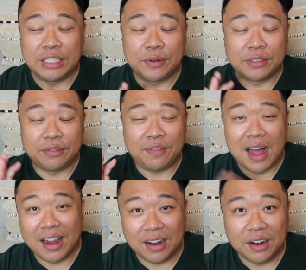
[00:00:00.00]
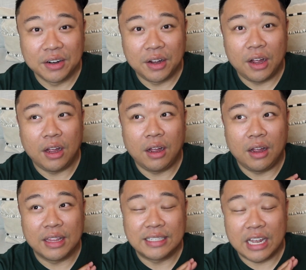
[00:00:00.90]
there was a fire
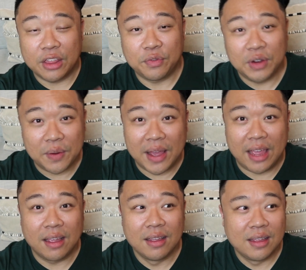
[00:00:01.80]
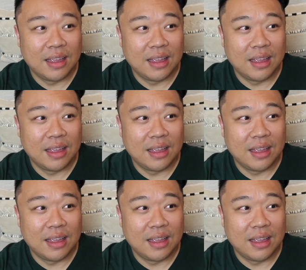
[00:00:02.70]
on the side of the freeway.